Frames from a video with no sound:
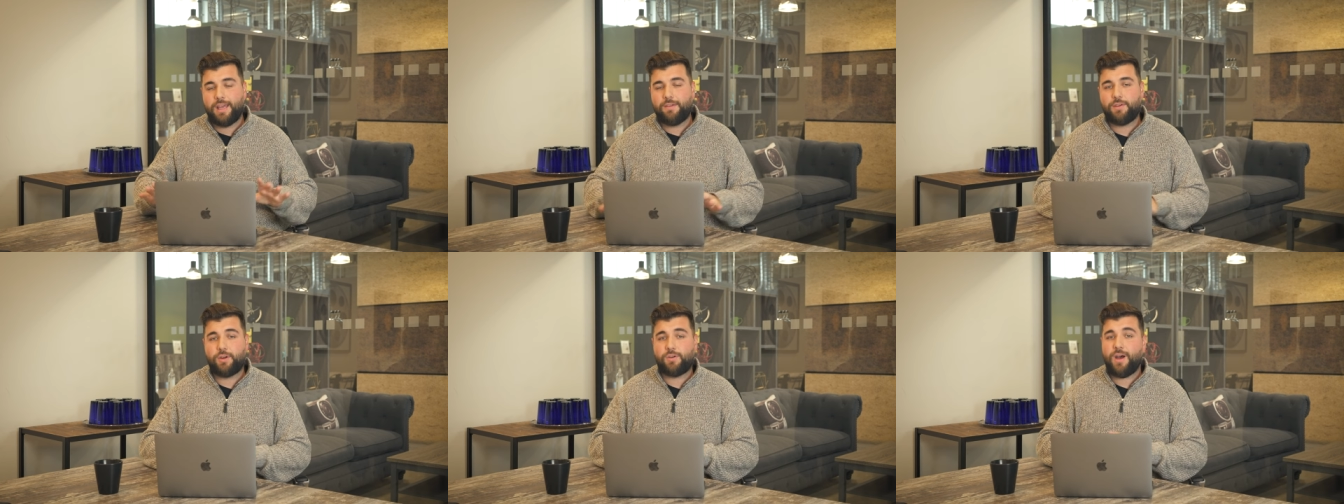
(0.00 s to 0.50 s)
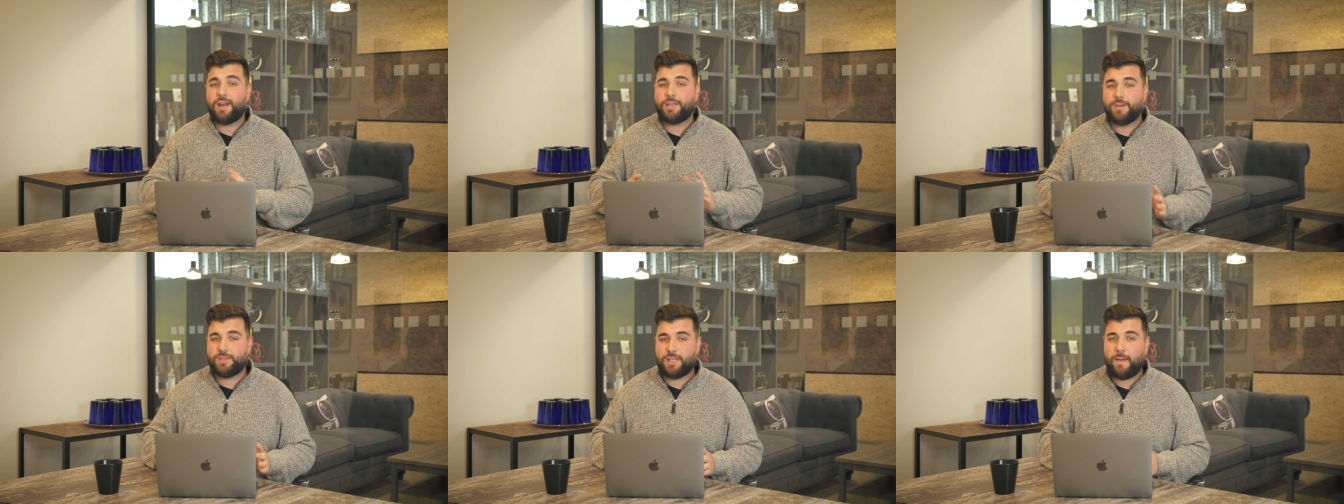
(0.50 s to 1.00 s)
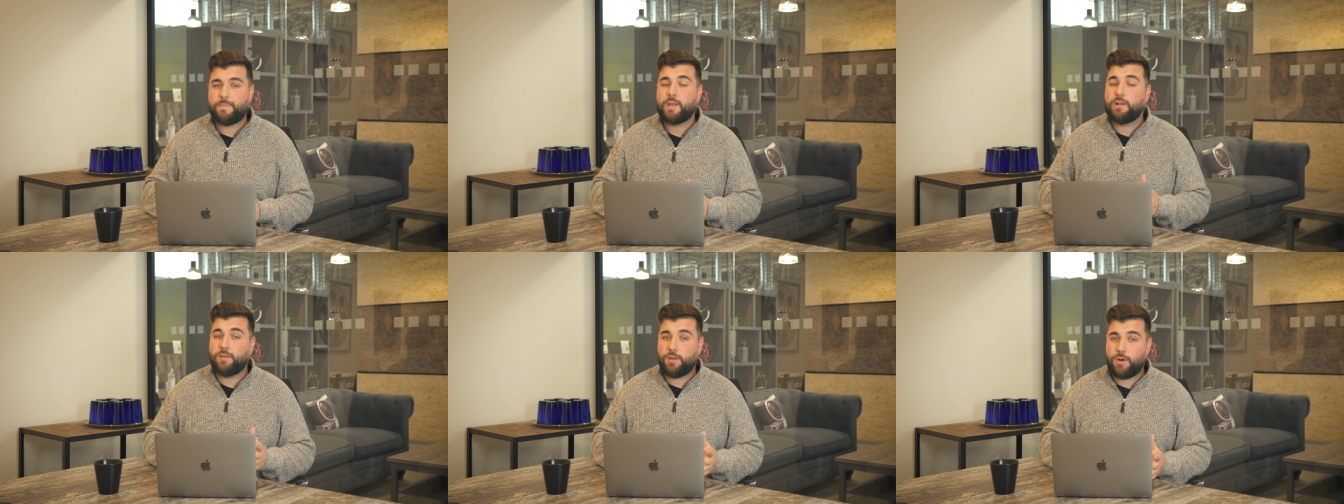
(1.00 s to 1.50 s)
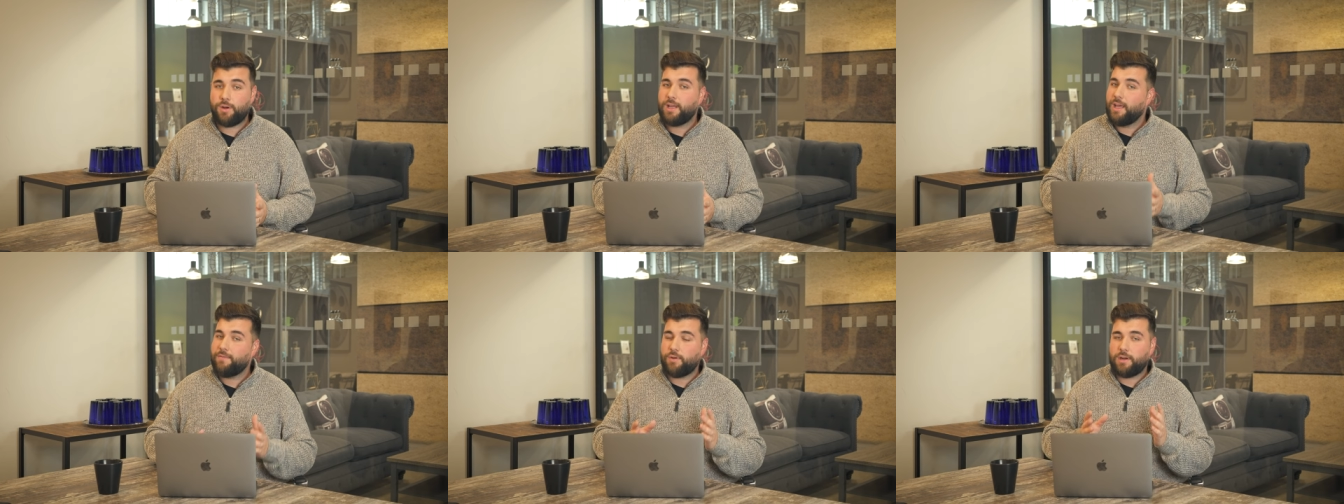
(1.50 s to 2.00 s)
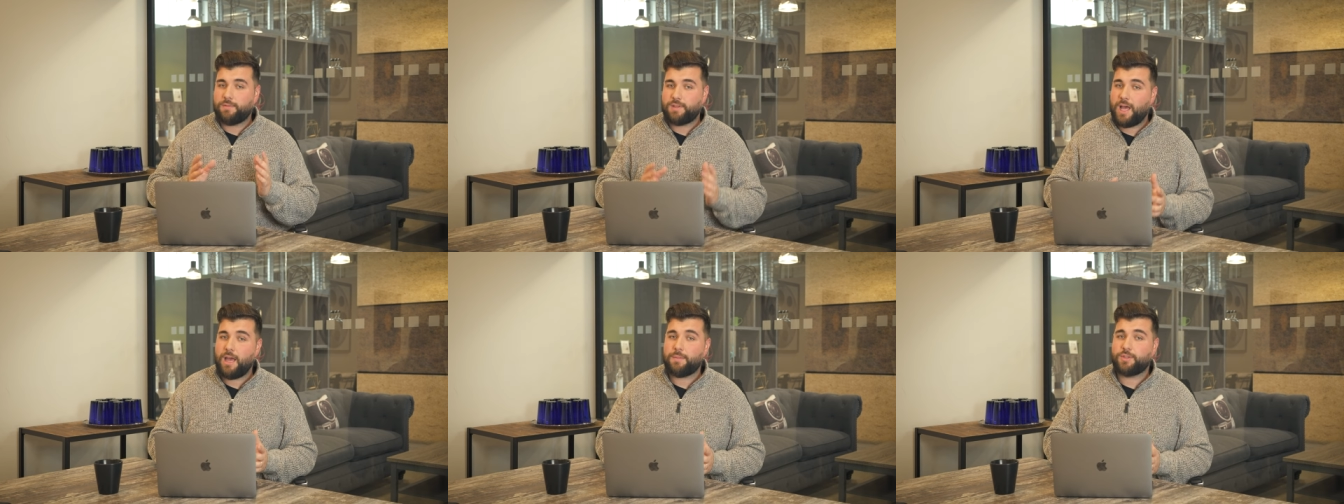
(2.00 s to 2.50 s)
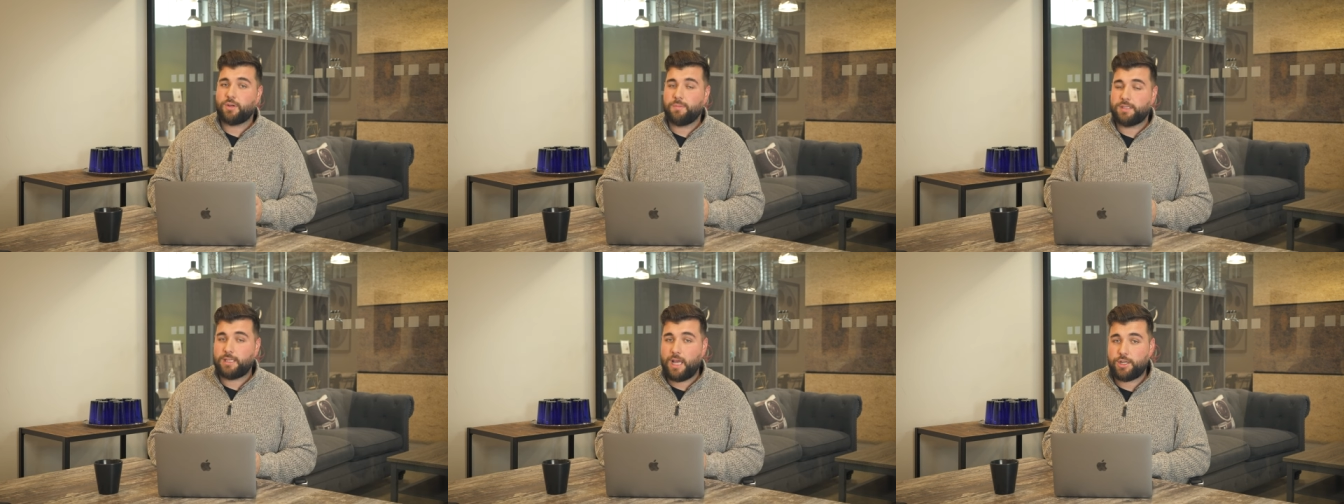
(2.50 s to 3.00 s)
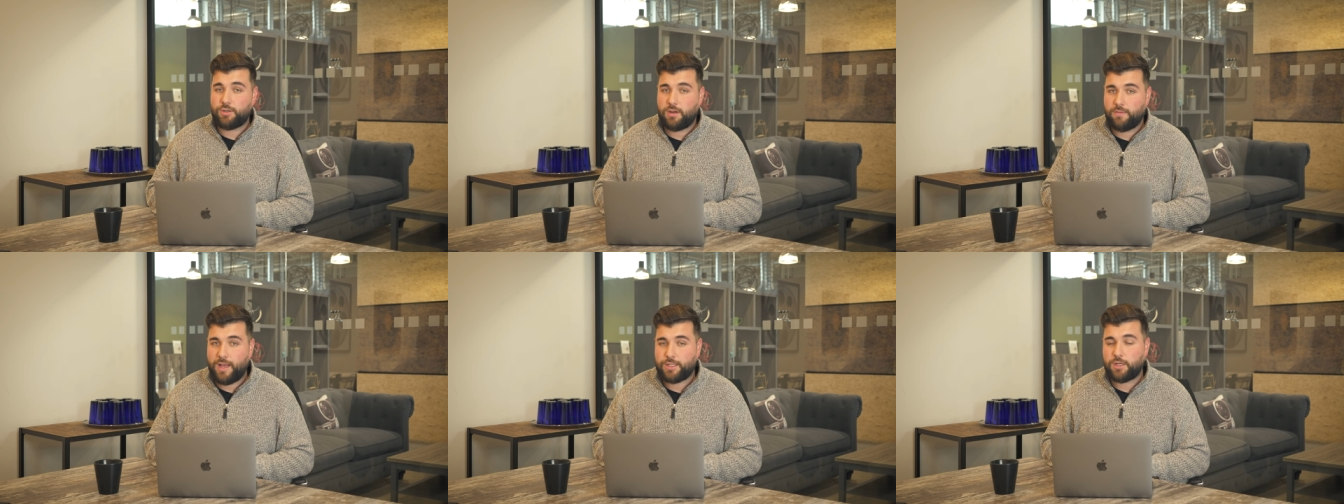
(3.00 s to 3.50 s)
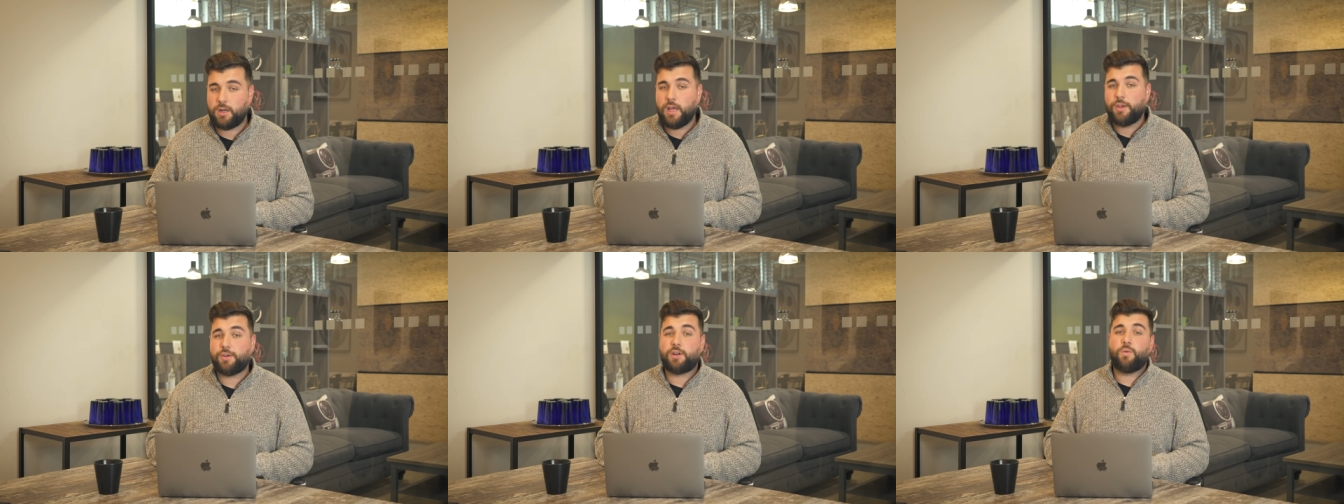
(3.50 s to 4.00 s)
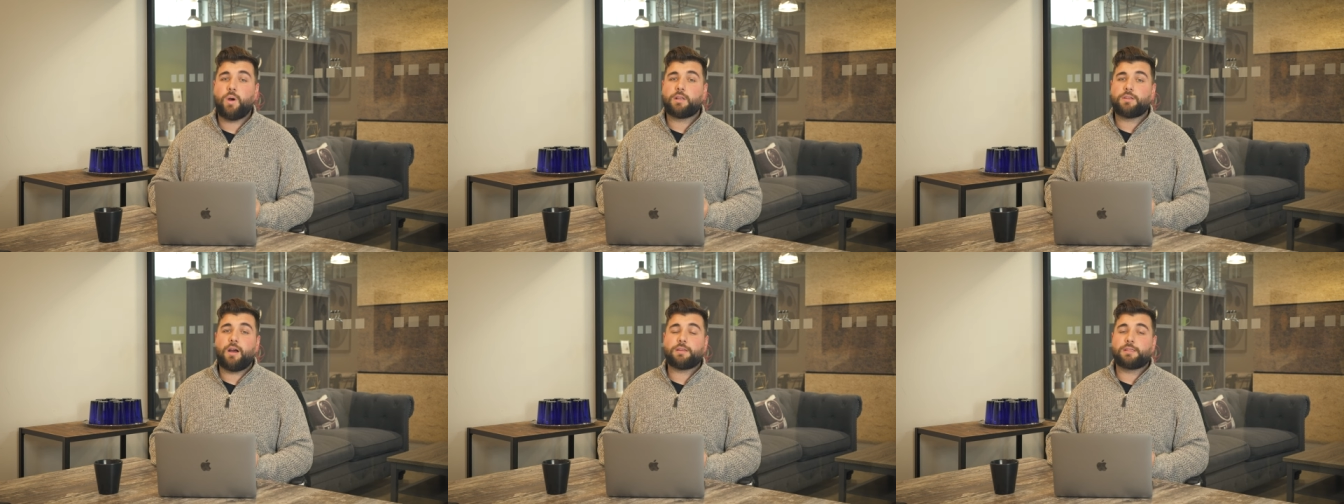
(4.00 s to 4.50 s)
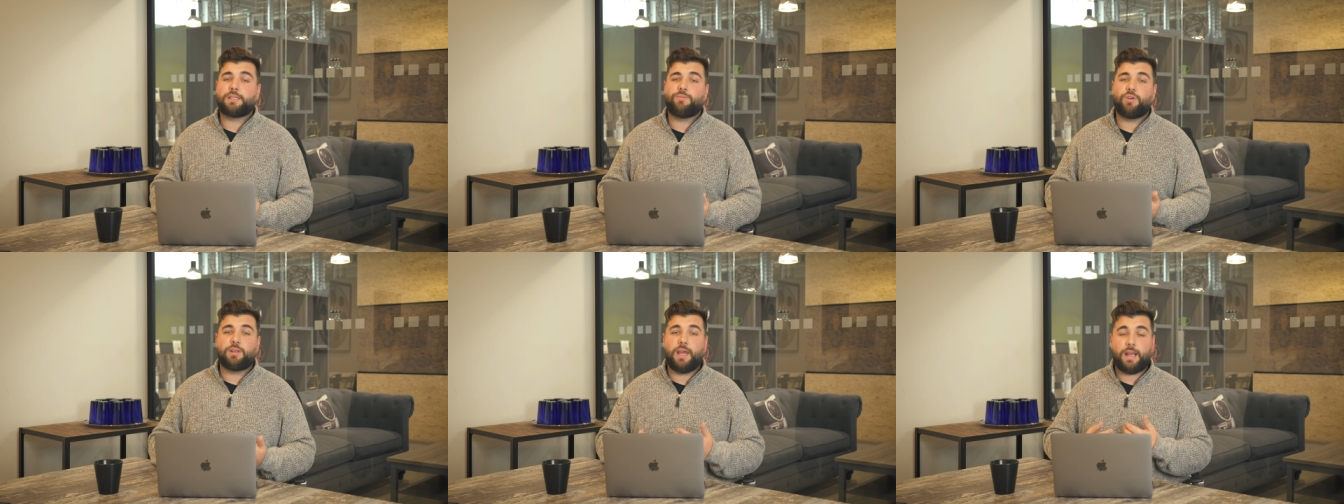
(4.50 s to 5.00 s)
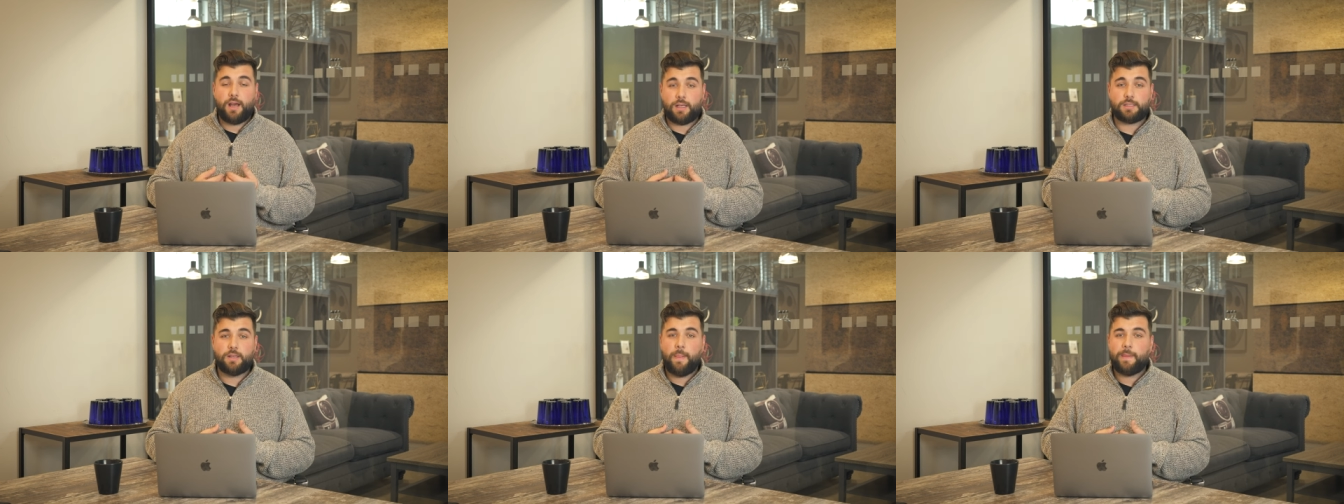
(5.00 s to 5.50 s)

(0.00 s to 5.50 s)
If you don't know how to use them, learn. If you don't have time because you're a busy agent or investor, you're gonna wanna talk to someone like us.